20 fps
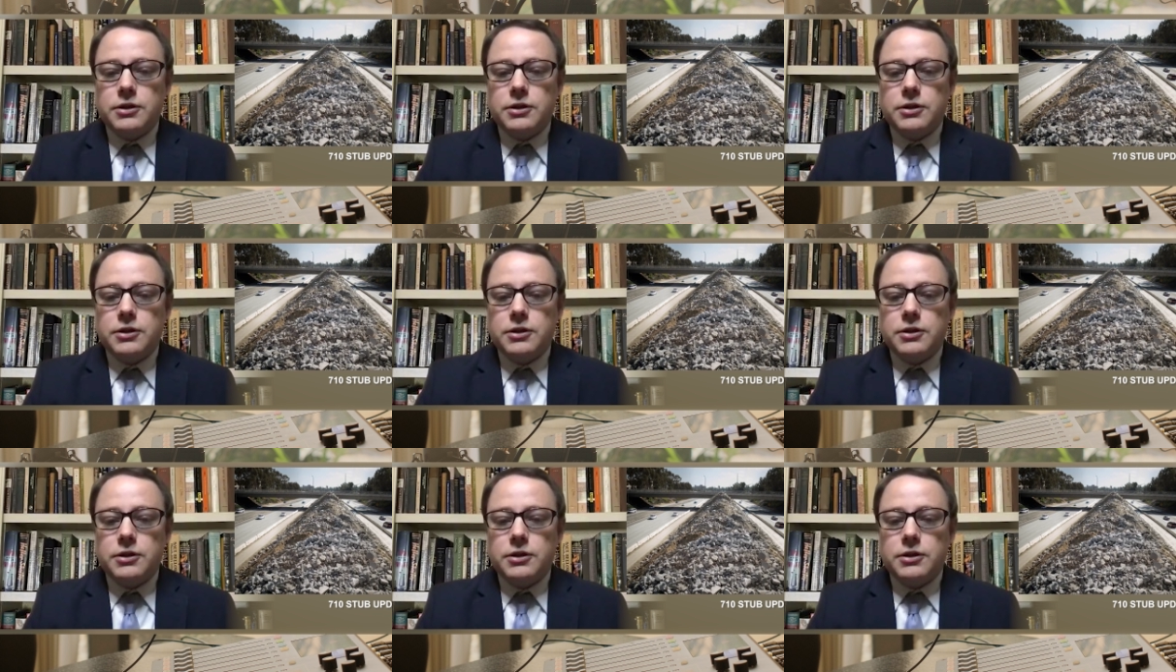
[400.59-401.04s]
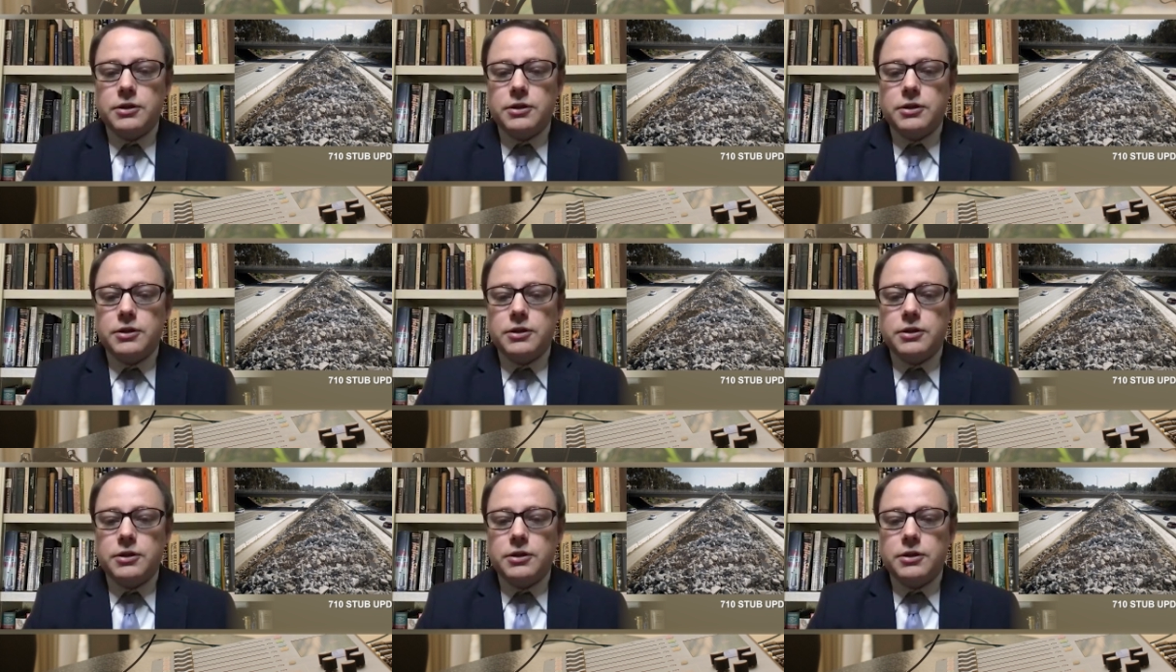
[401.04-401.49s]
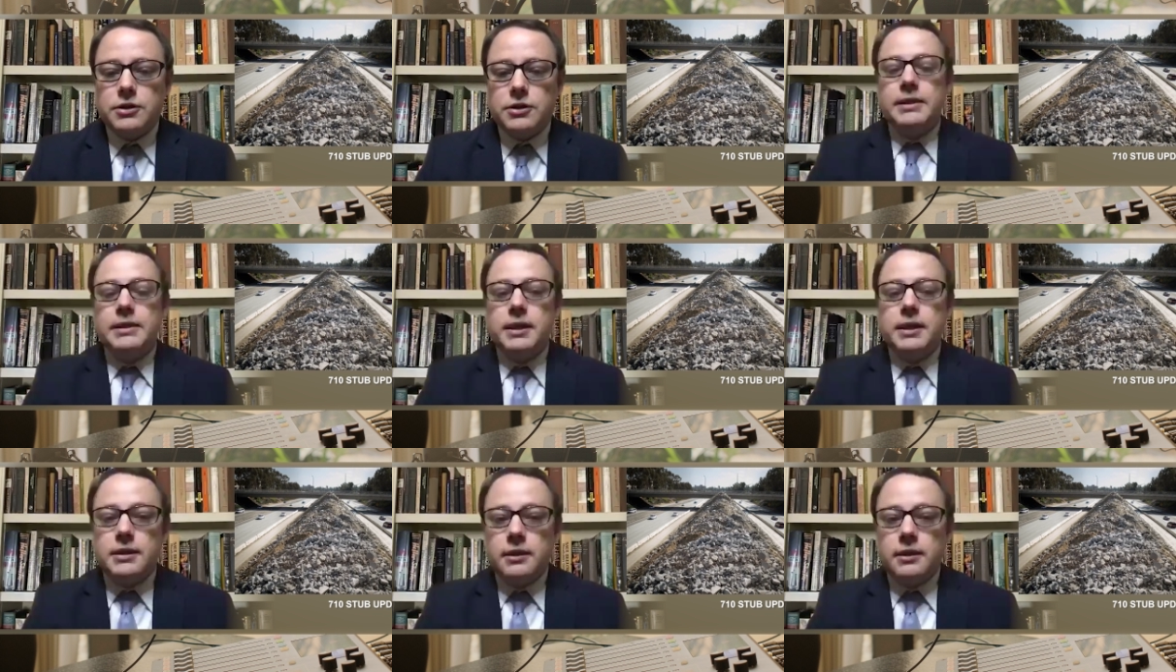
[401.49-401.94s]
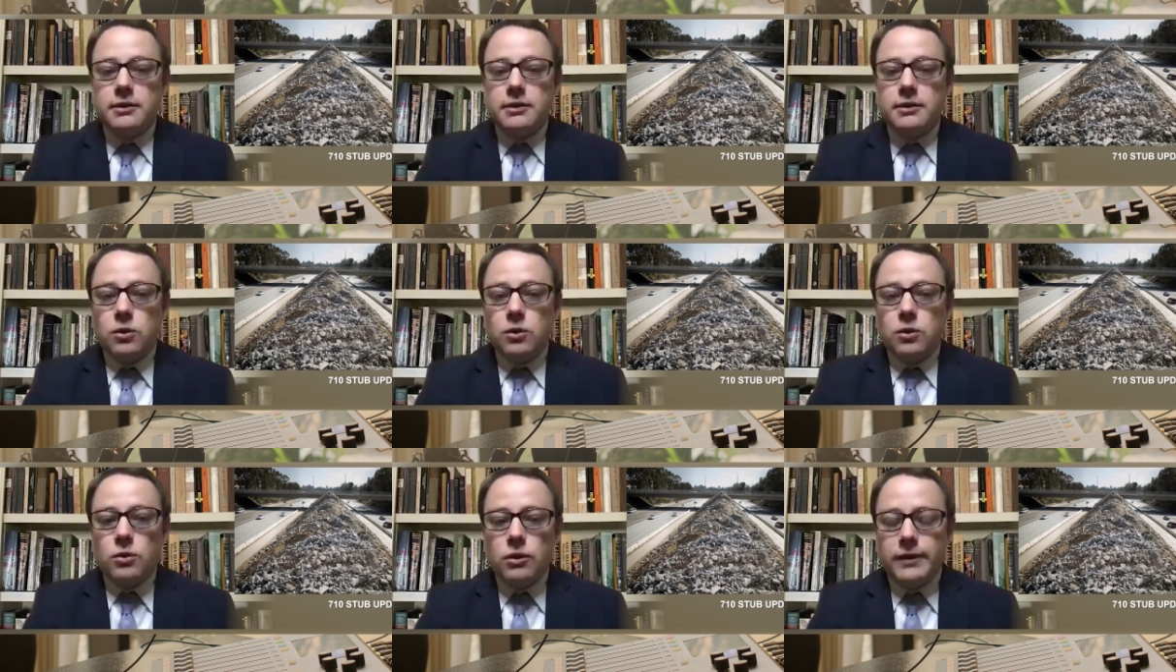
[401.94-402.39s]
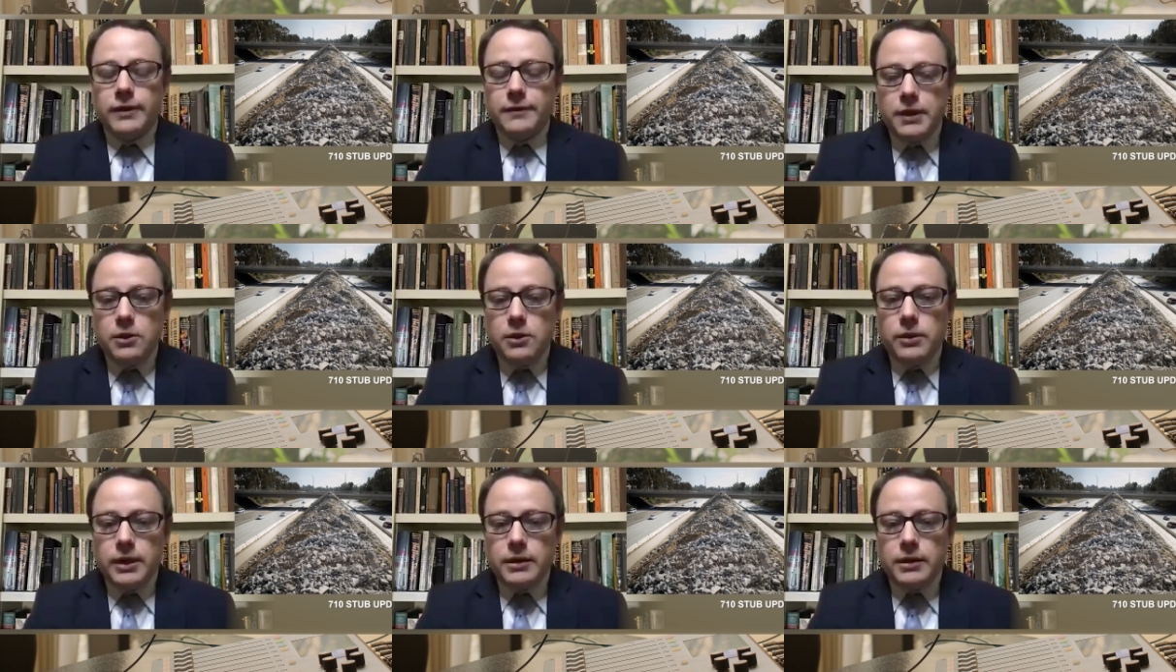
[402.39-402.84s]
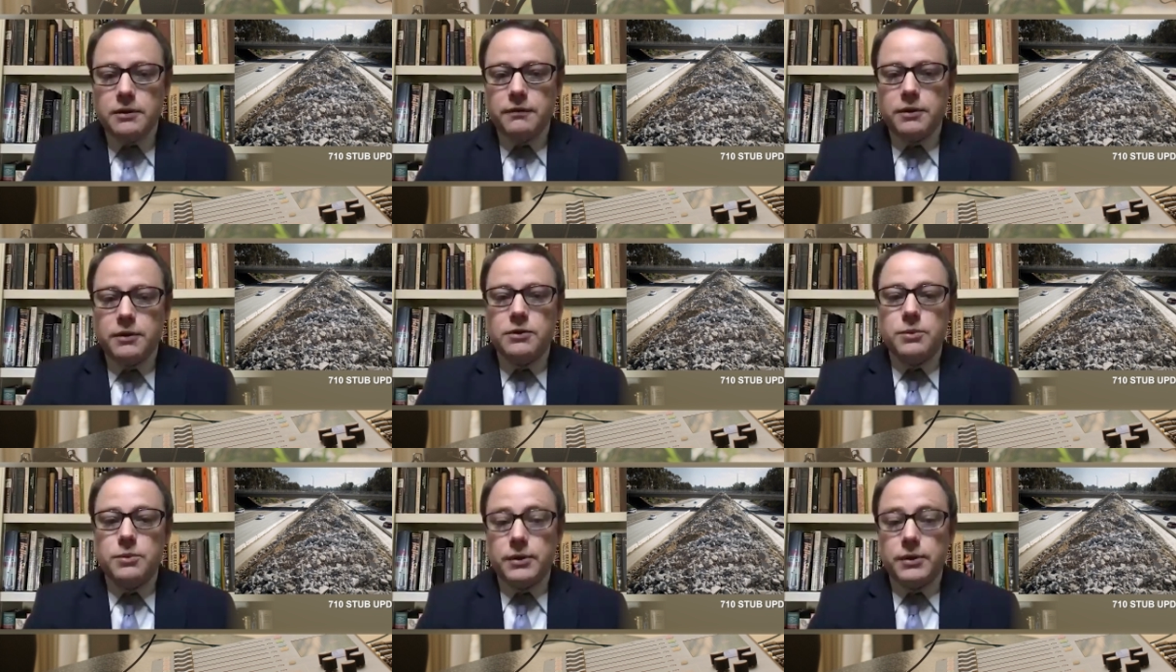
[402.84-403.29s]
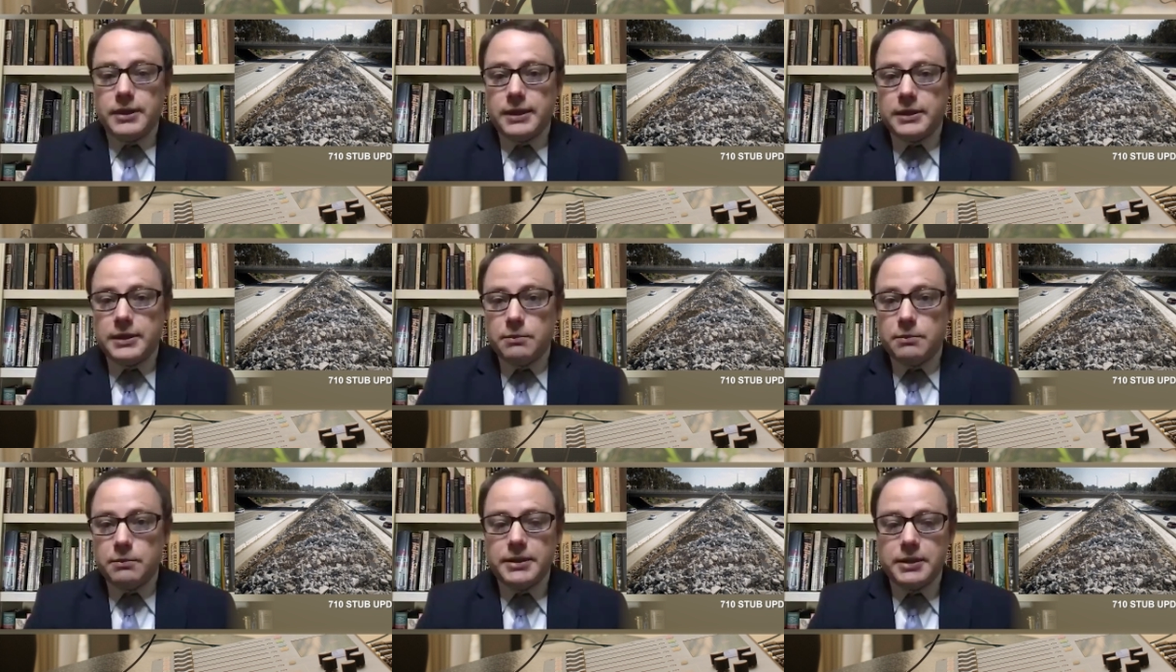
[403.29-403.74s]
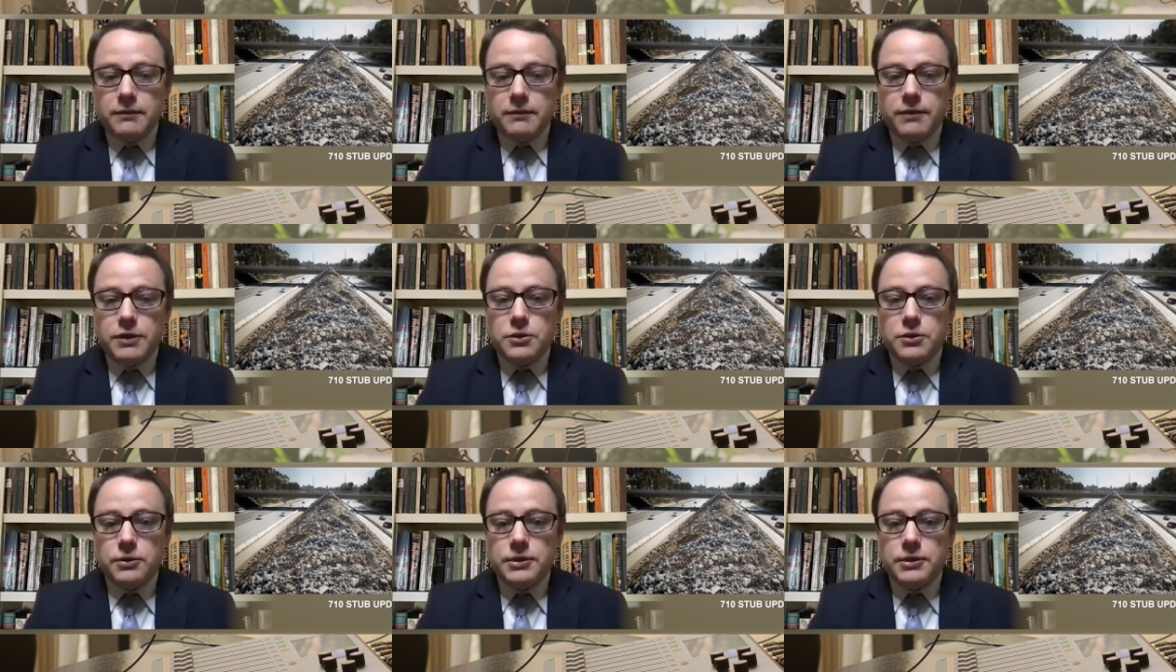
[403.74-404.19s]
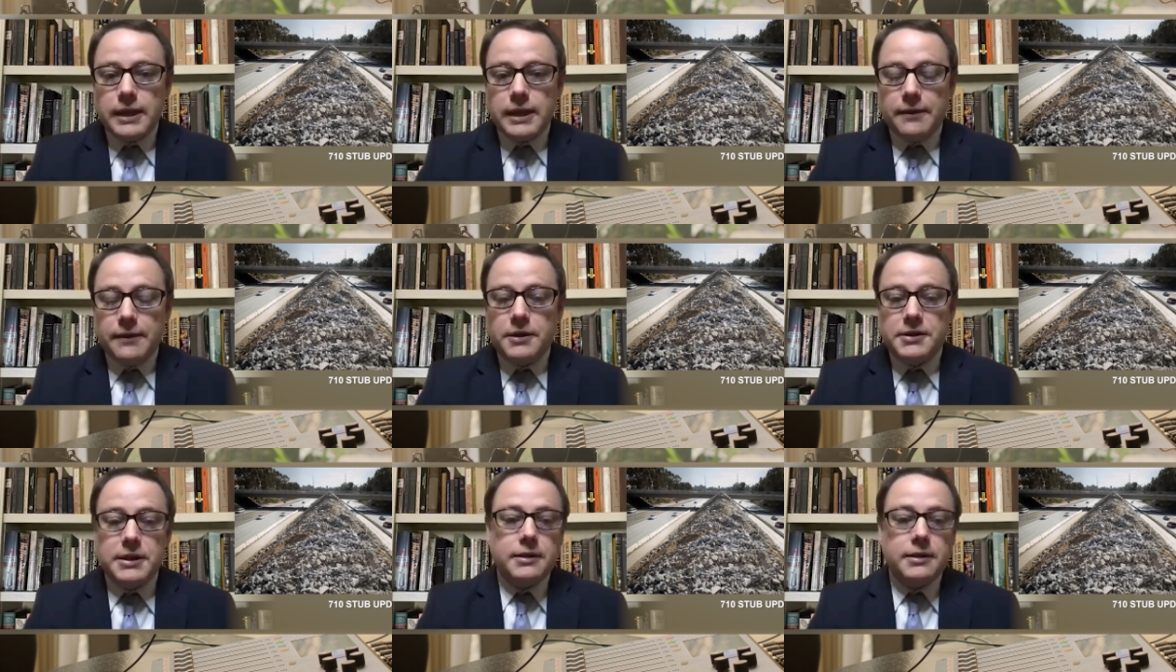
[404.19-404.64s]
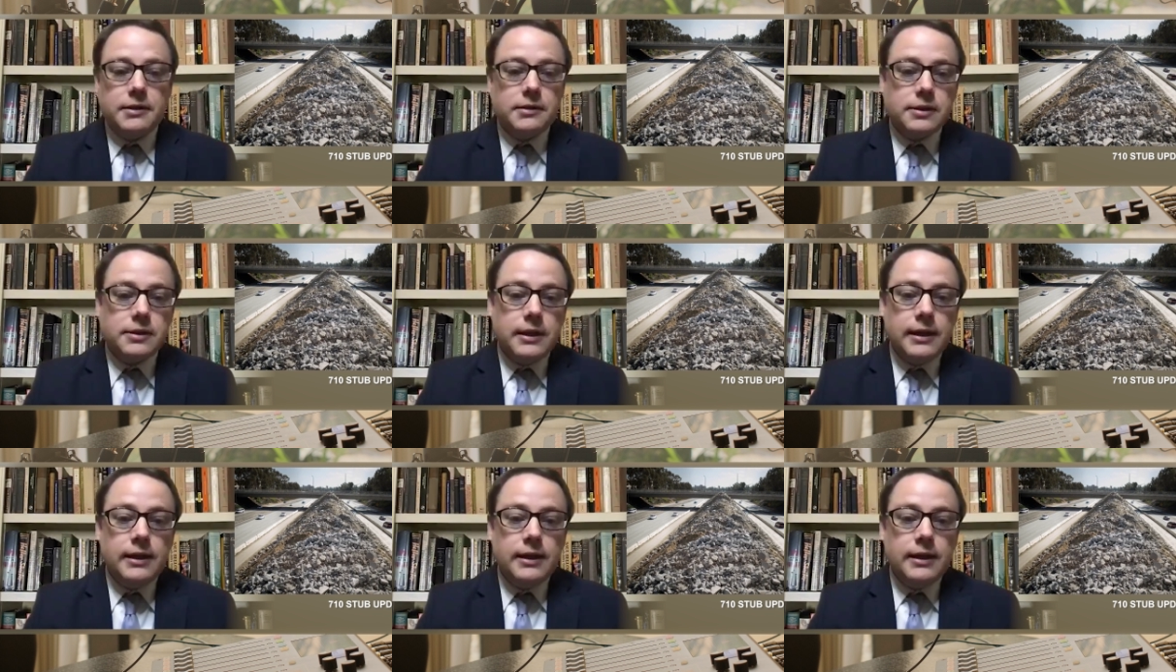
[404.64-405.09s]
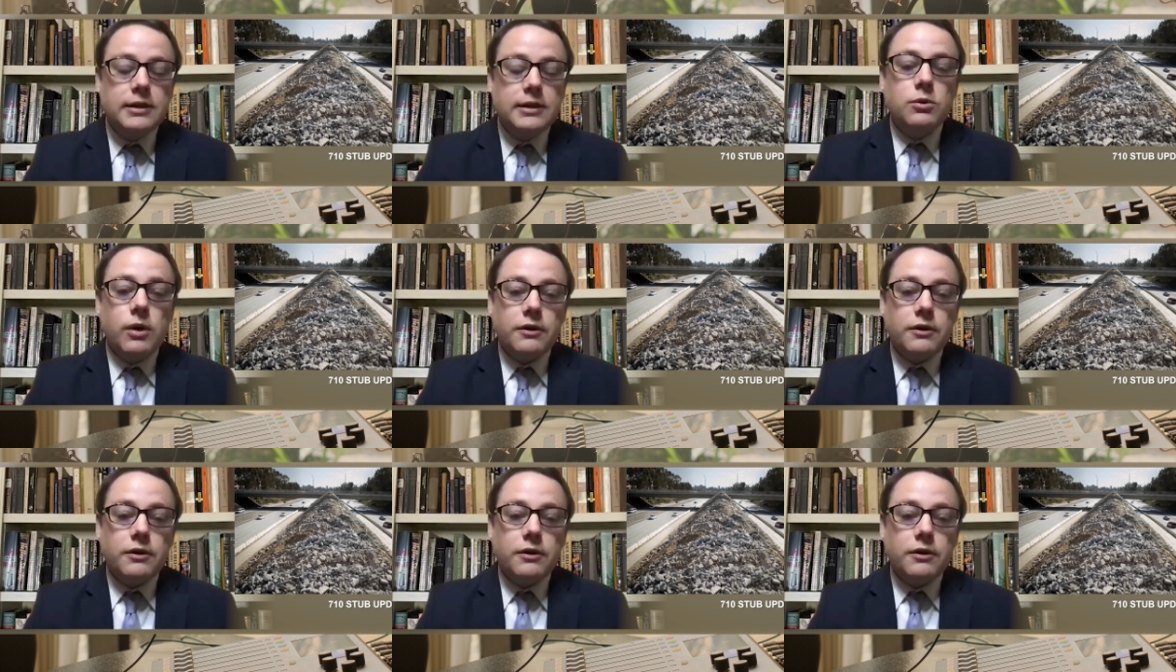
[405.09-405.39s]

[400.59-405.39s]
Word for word: also plans to conduct oral and video interviews with displaced individuals and their descendants.